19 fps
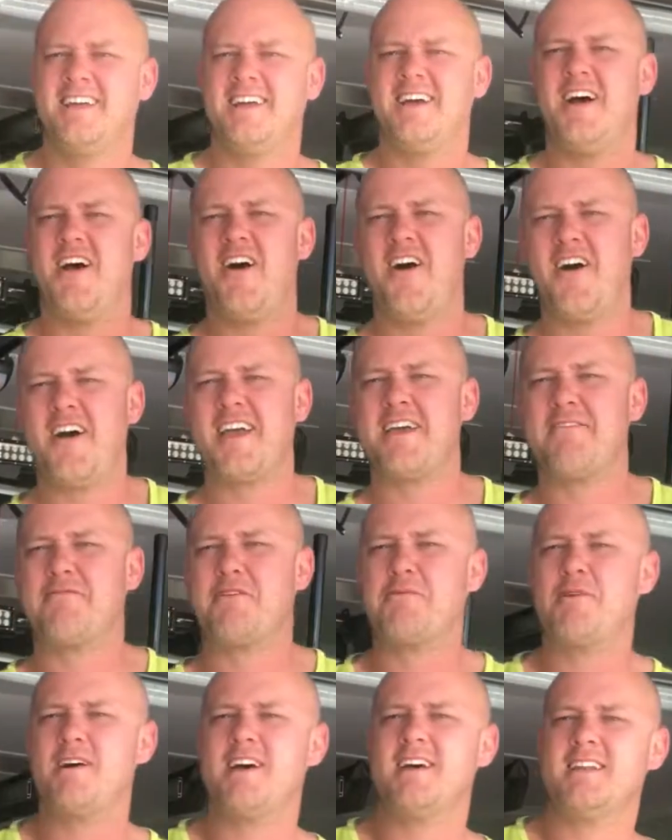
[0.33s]
Hi
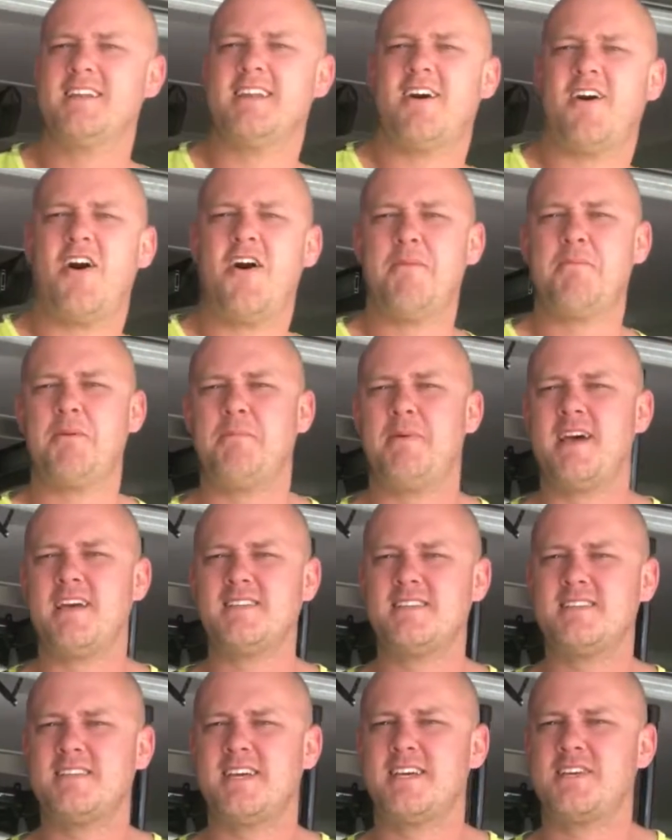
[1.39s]
everyone, I'm about
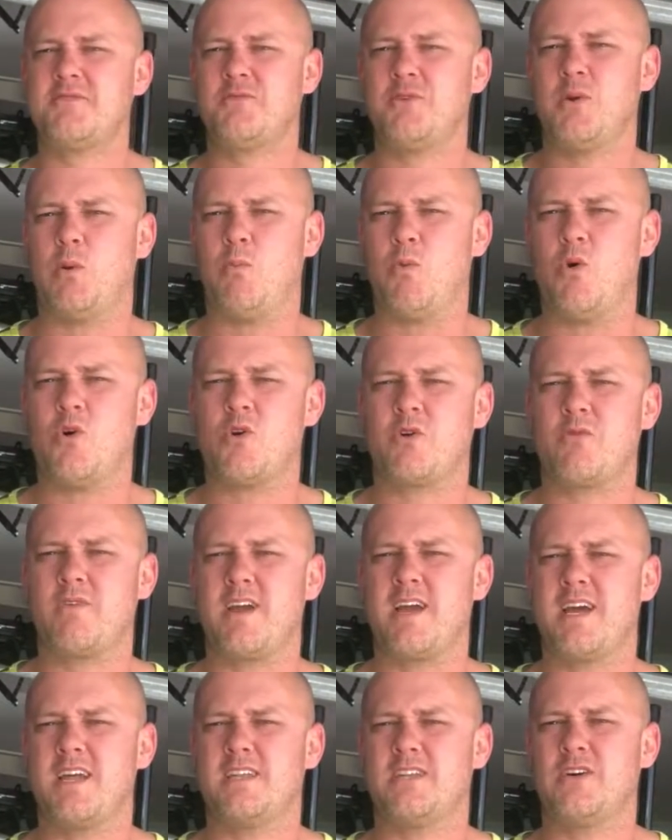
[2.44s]
to take you on a walk
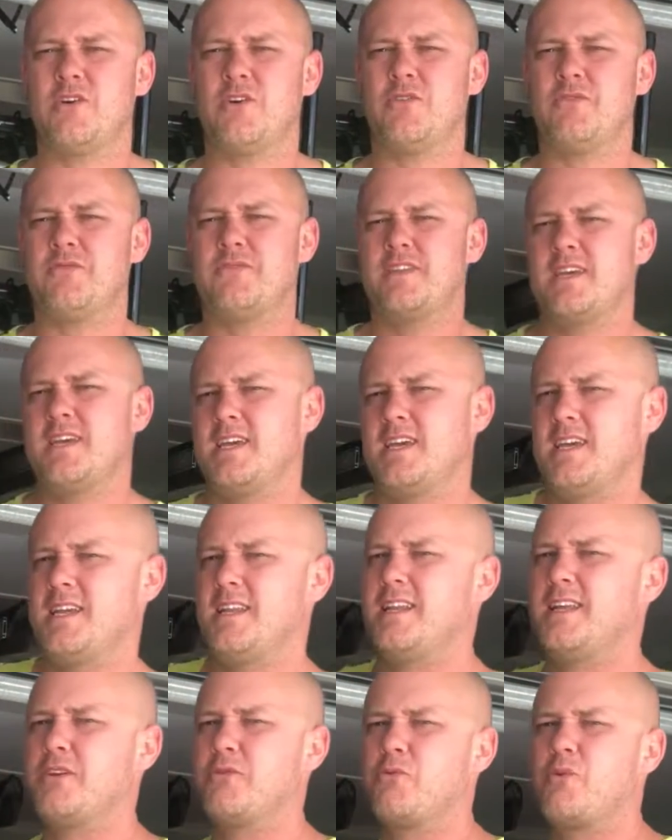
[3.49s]
around of the
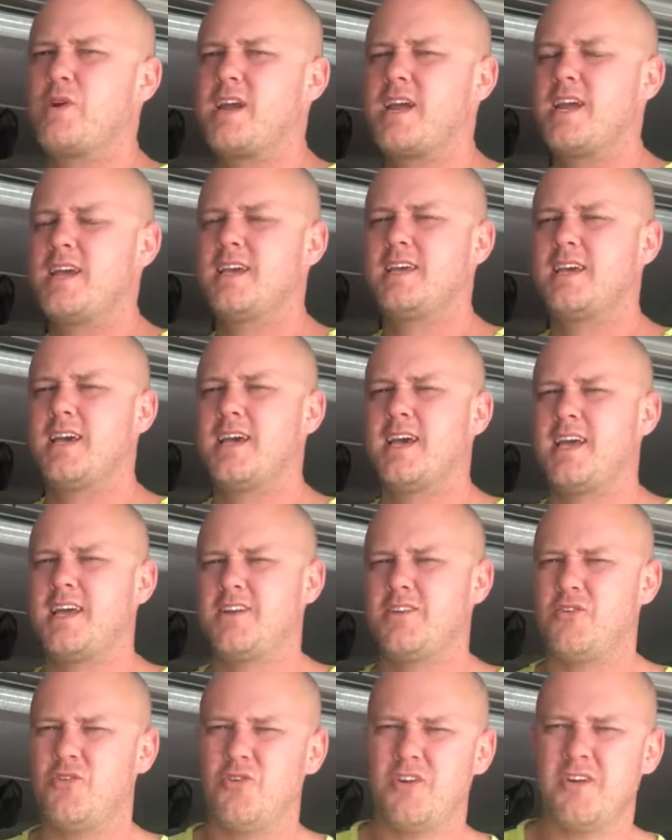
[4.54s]
little rig
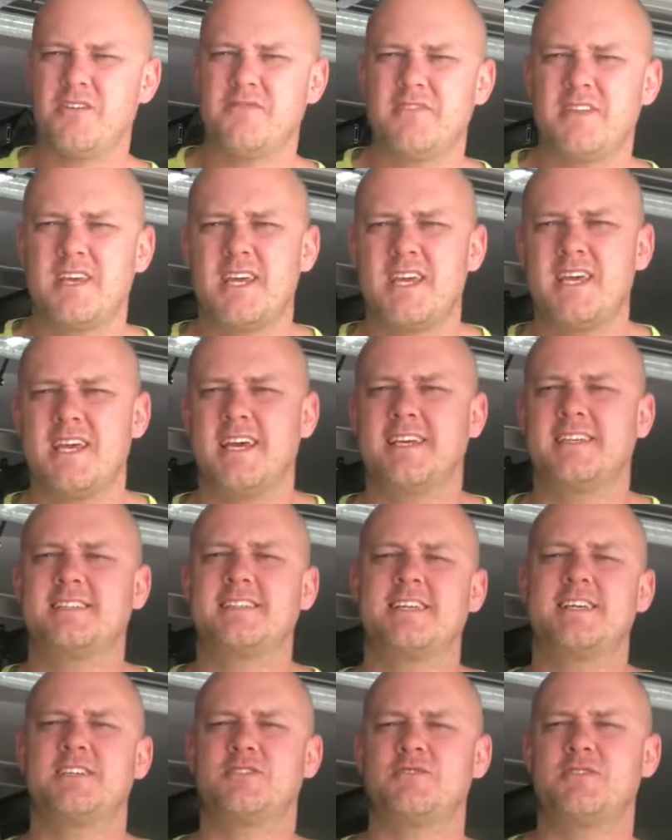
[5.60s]
and all of the
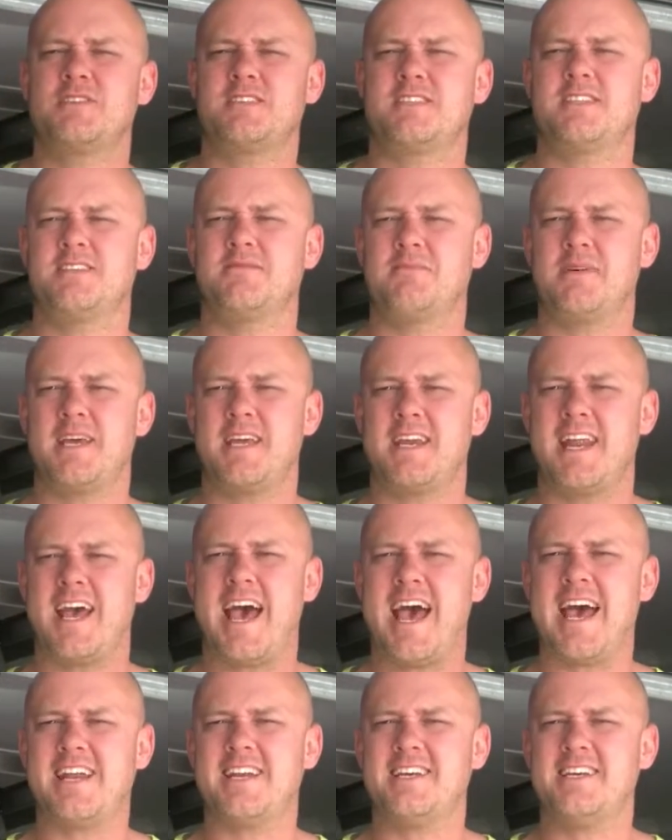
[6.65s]
accessories that have been
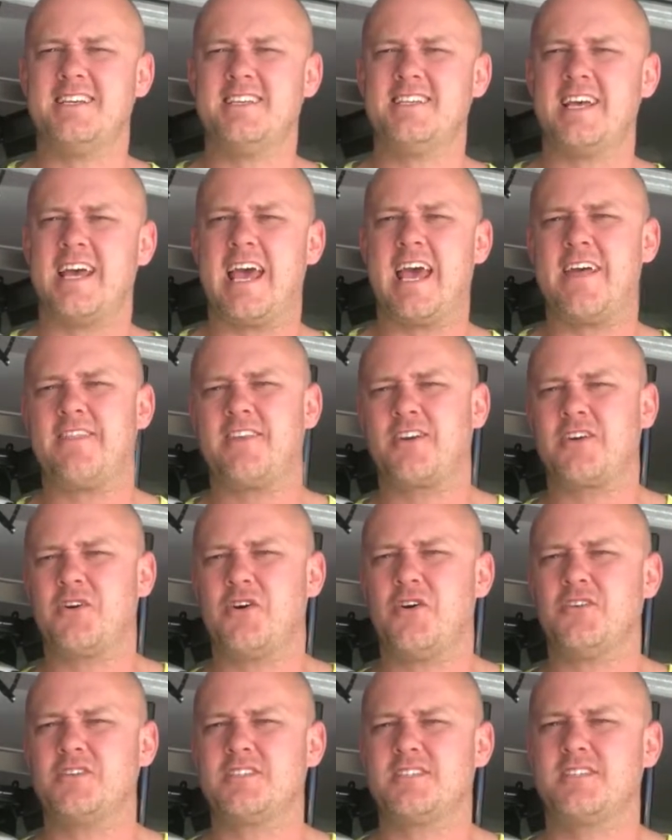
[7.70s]
added and the
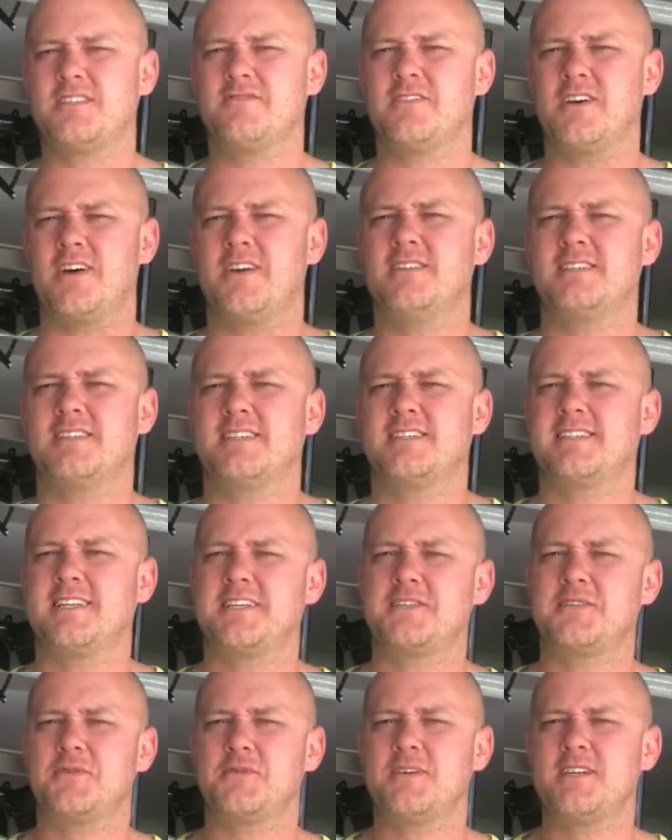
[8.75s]
cost of those
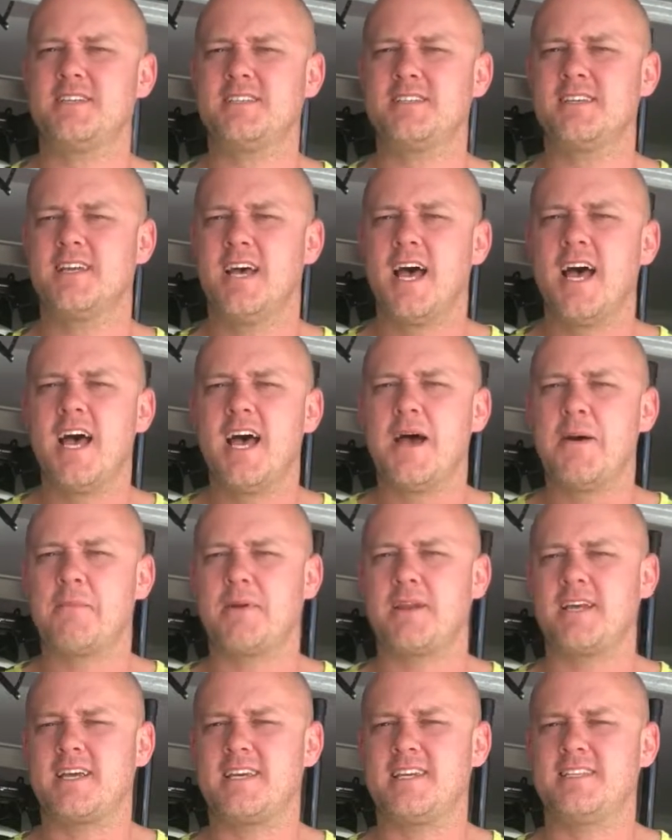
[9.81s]
accessories.
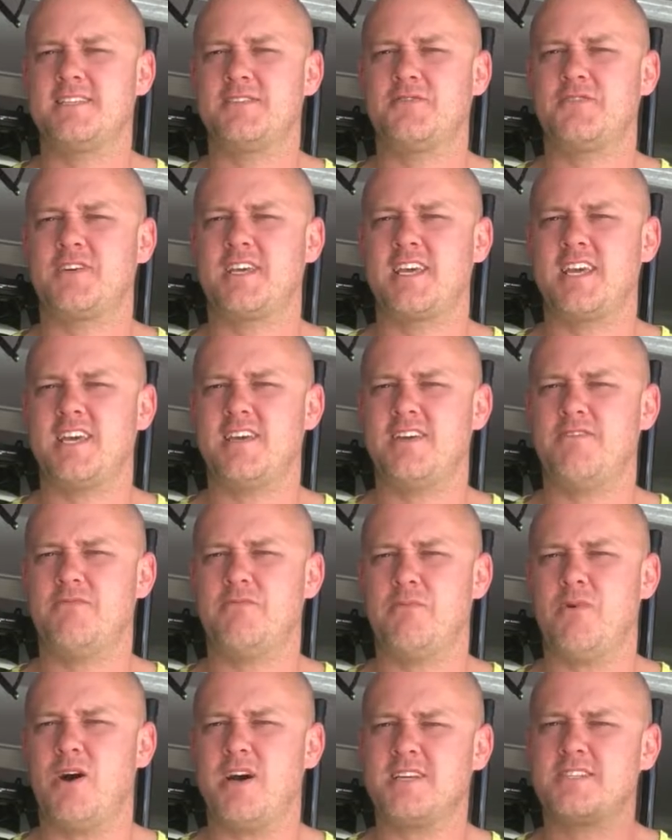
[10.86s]
Please forgive
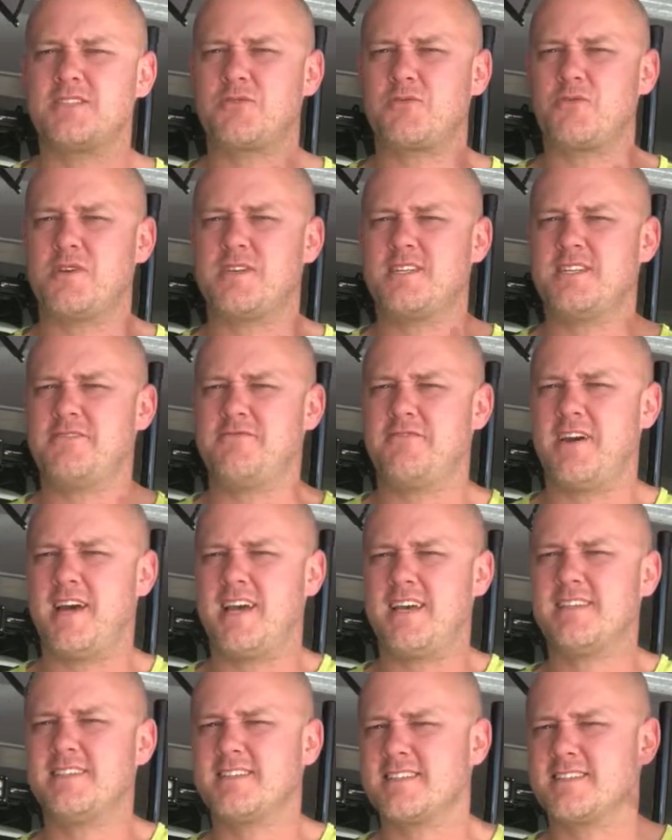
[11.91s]
my squinty
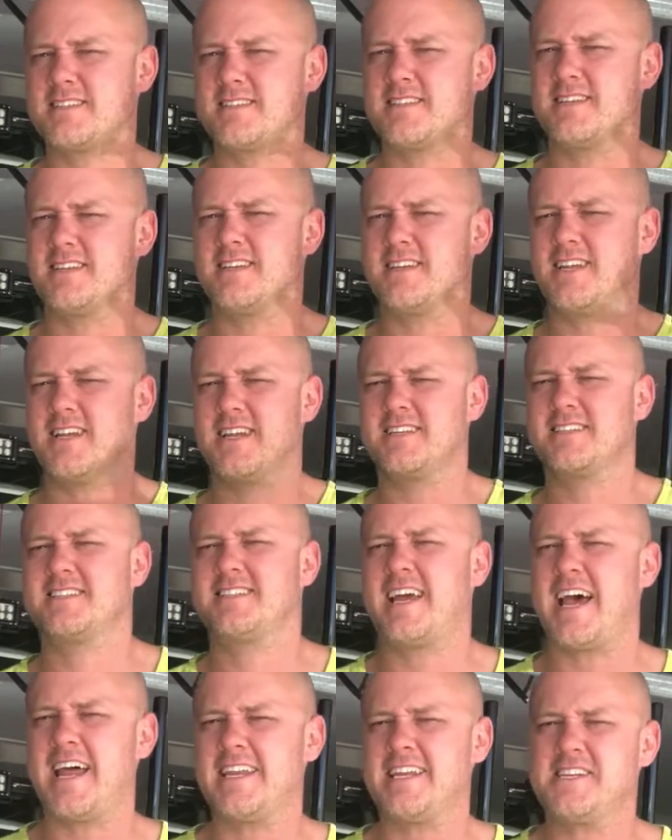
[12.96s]
face as the
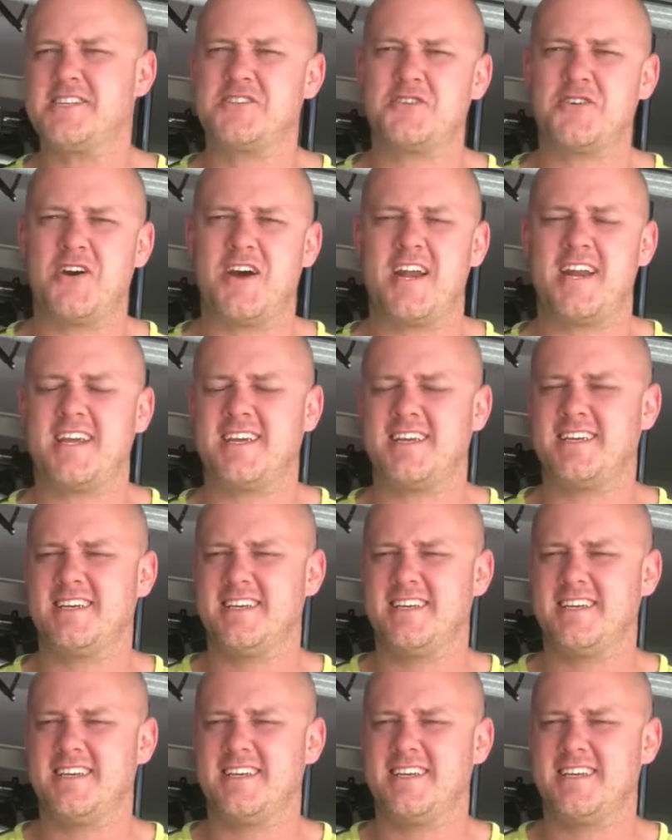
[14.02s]
sun is shining